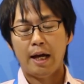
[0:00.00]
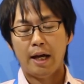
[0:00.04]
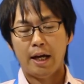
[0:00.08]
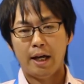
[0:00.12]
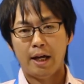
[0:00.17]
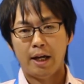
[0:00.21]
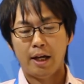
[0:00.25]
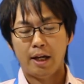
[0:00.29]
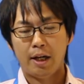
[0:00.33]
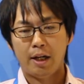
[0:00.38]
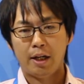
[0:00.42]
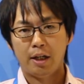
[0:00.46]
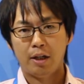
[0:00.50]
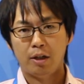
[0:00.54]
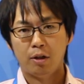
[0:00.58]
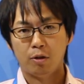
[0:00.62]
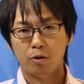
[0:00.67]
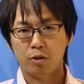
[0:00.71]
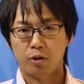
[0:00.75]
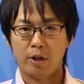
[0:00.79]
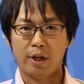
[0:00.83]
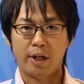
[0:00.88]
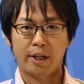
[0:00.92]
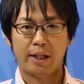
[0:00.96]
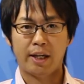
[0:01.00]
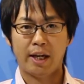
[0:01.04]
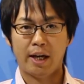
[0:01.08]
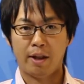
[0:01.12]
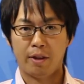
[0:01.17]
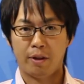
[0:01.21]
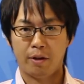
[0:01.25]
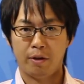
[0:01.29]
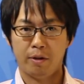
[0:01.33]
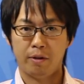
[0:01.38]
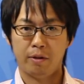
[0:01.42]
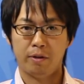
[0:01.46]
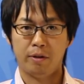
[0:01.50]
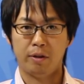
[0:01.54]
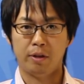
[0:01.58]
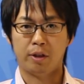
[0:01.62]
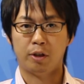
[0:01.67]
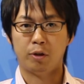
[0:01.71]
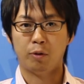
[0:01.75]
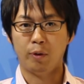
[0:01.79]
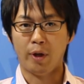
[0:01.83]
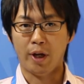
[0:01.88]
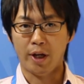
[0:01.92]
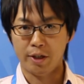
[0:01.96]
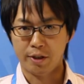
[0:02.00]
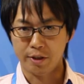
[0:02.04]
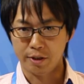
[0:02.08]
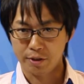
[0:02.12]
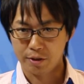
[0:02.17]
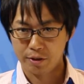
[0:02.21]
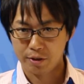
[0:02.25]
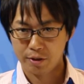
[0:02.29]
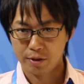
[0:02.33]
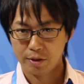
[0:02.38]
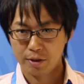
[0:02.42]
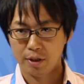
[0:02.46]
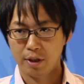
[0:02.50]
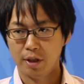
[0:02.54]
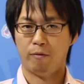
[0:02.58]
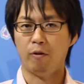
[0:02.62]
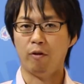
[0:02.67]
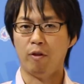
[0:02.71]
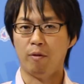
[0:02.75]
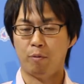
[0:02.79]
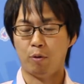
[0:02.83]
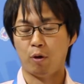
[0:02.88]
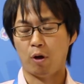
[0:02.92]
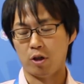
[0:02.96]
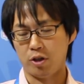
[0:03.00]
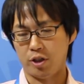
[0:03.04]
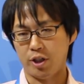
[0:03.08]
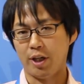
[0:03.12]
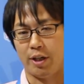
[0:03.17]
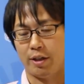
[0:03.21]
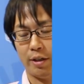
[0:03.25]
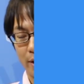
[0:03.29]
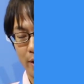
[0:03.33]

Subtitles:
and also I gather the creators for the project.